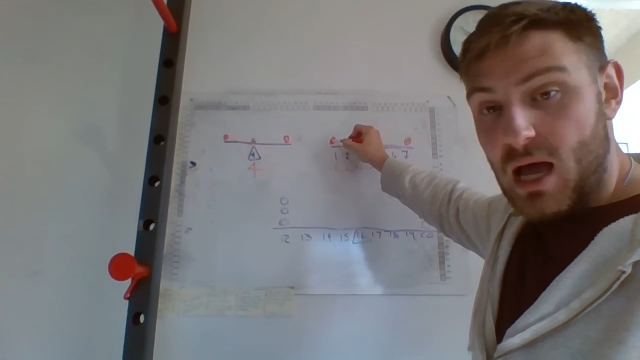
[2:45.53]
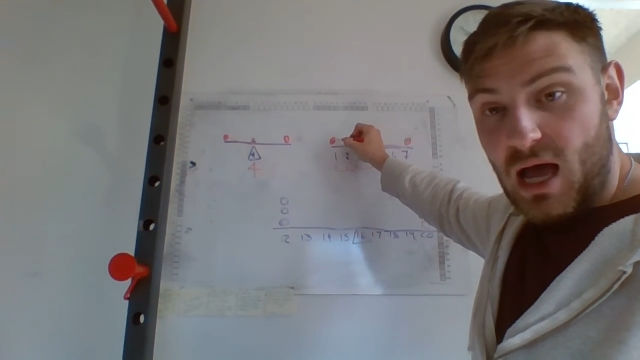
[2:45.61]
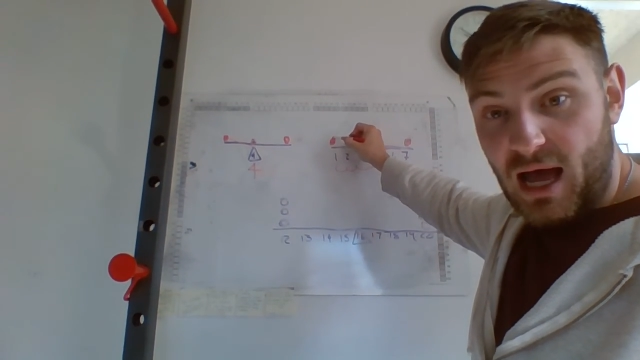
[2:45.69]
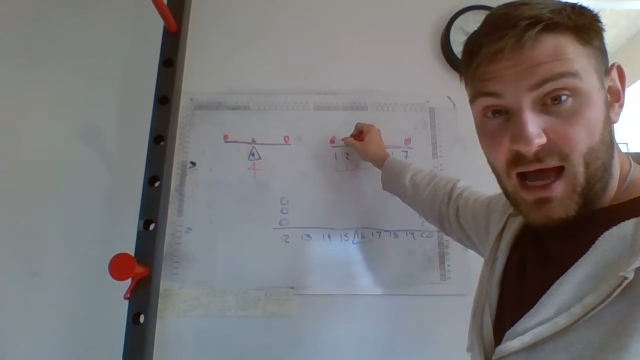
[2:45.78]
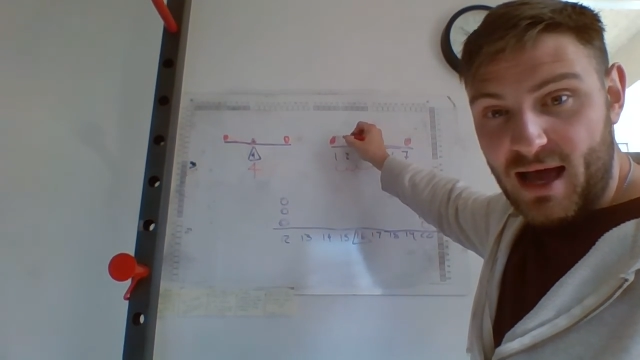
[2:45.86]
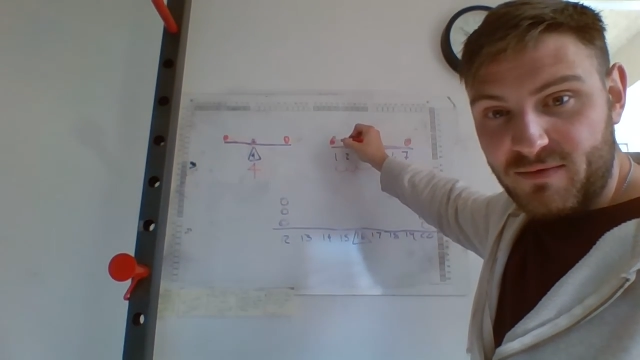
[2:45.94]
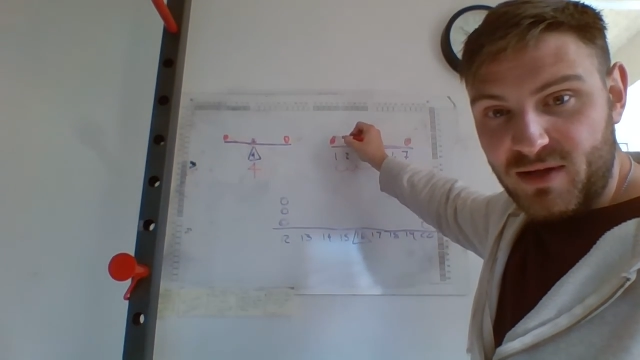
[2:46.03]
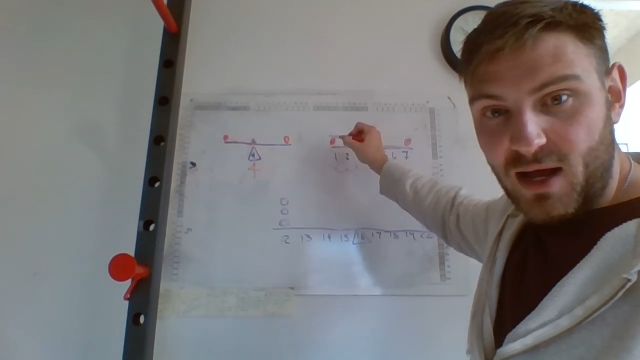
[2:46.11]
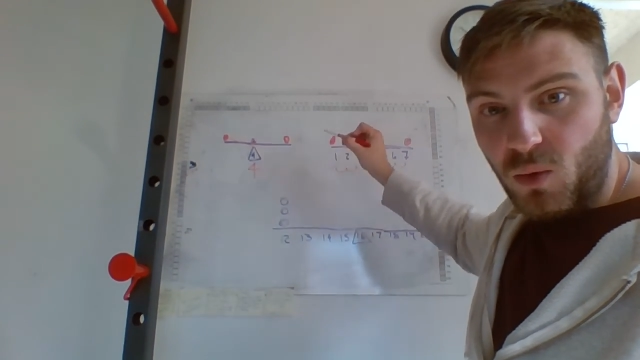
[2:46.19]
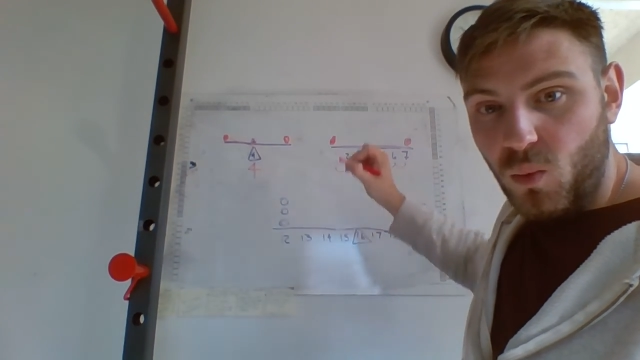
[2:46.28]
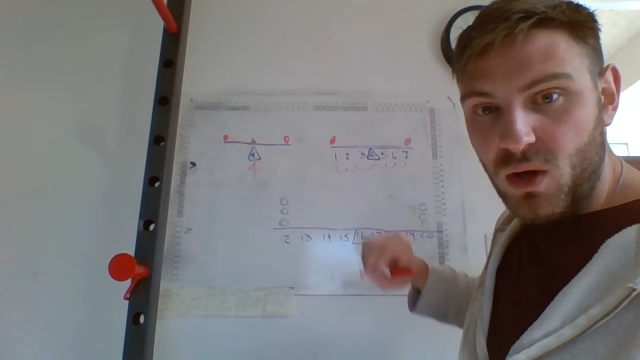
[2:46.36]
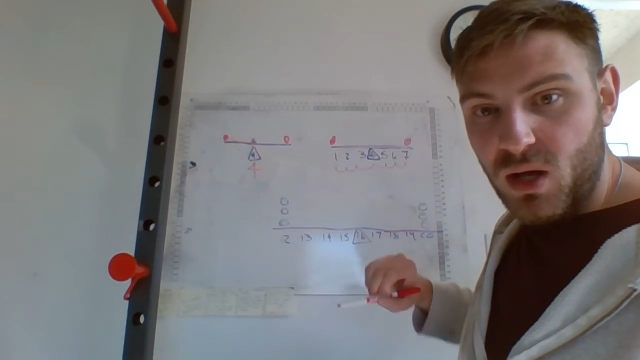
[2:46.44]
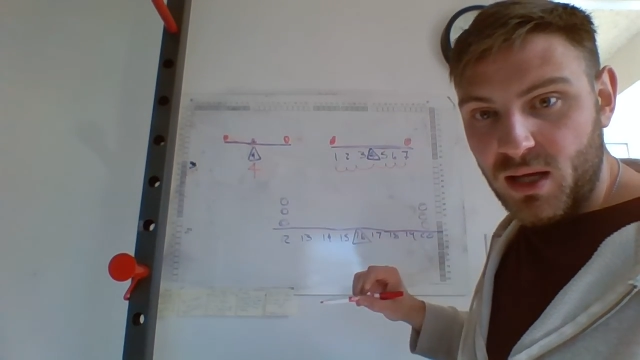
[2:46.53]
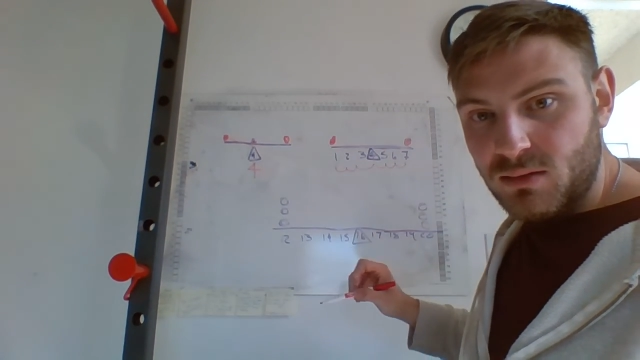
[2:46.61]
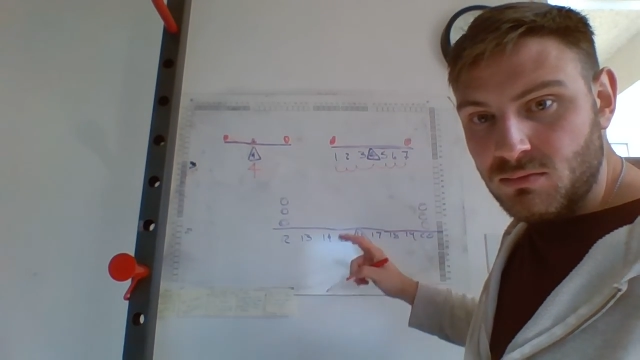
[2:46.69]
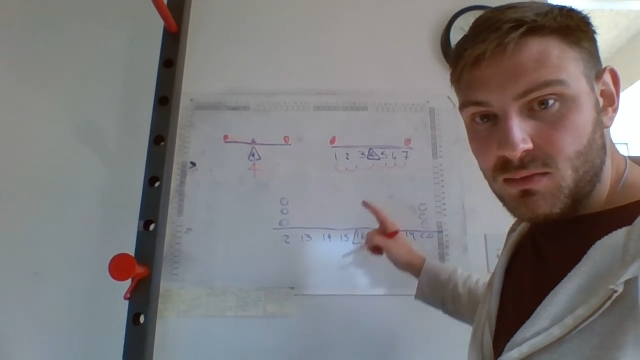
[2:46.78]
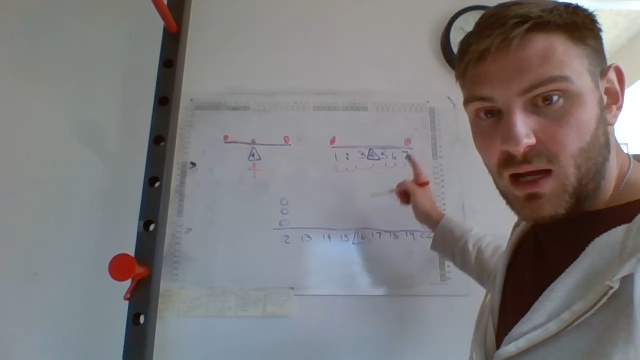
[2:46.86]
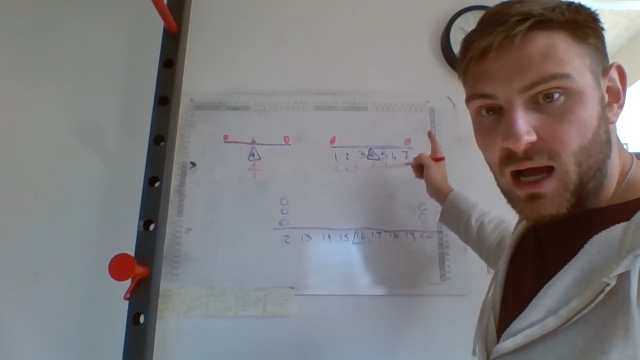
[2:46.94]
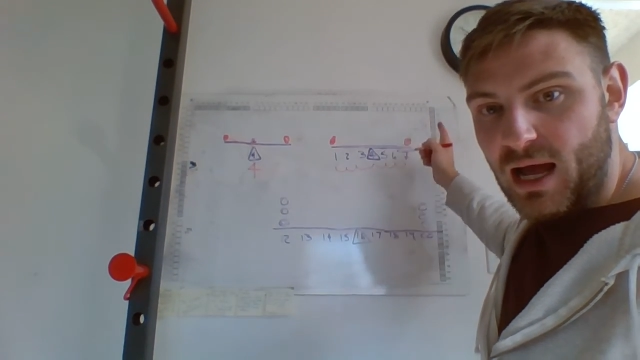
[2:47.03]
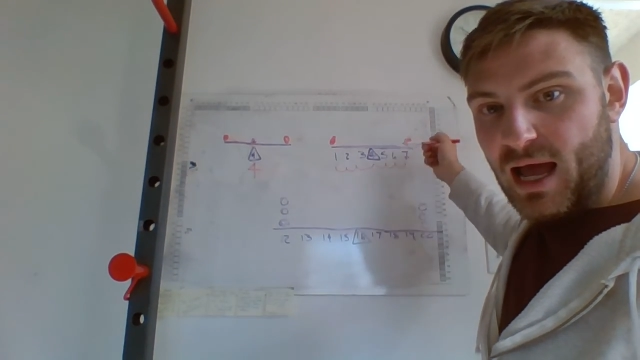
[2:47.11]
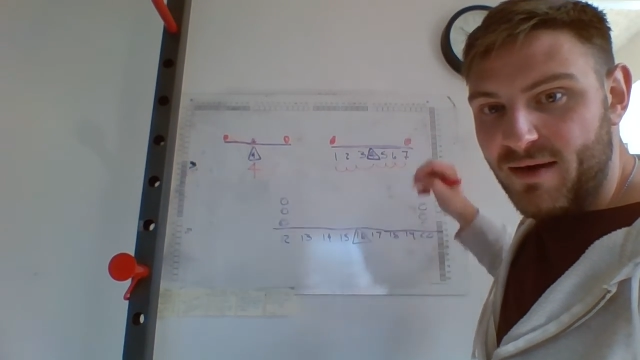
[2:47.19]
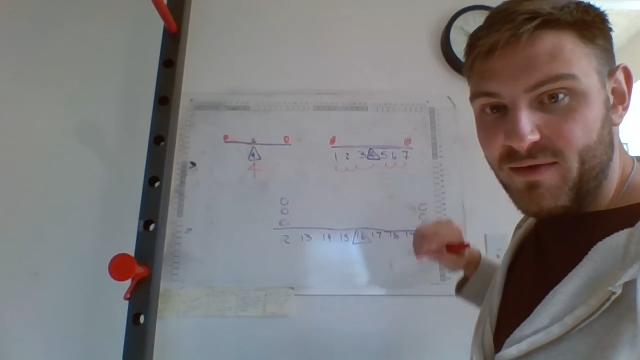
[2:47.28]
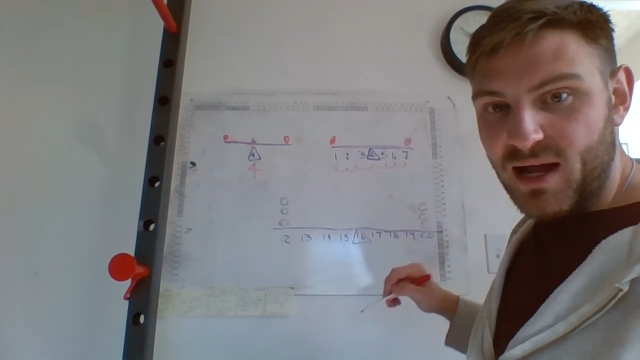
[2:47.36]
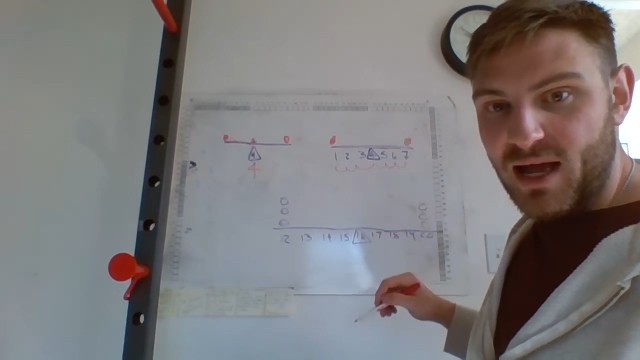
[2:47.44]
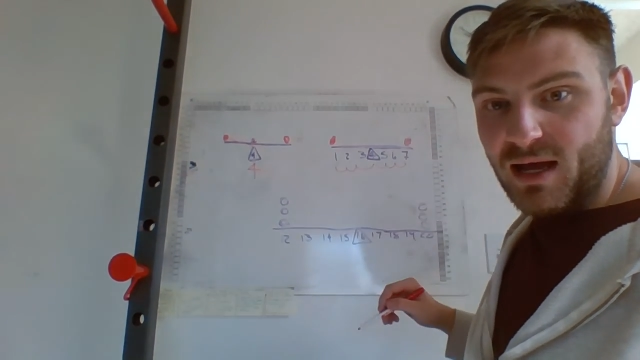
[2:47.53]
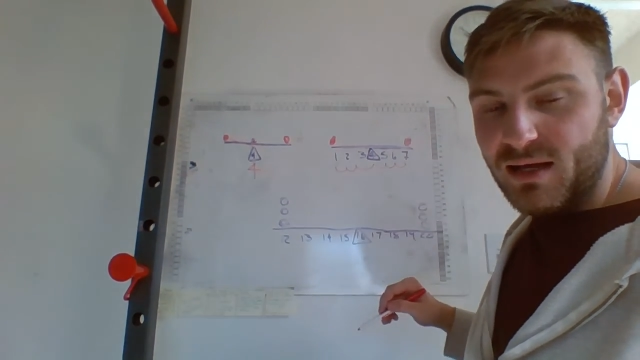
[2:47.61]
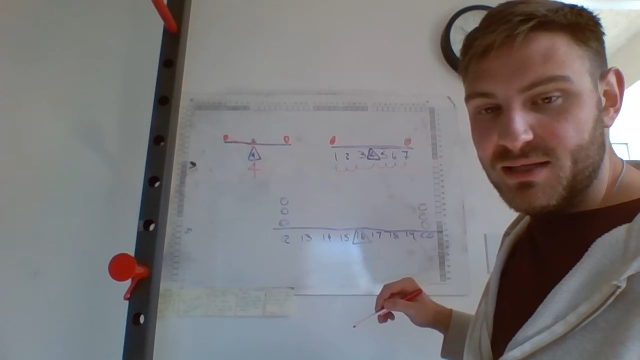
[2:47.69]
I have it at 1, I have it at